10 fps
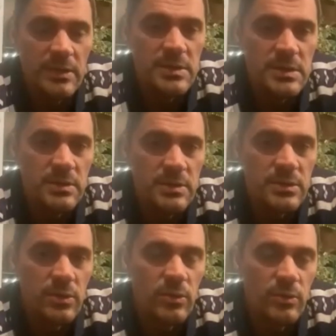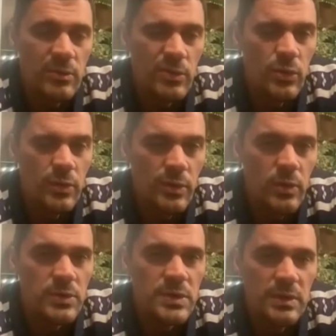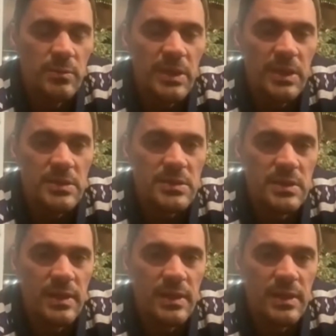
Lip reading: distance, you know, during those 10 meters,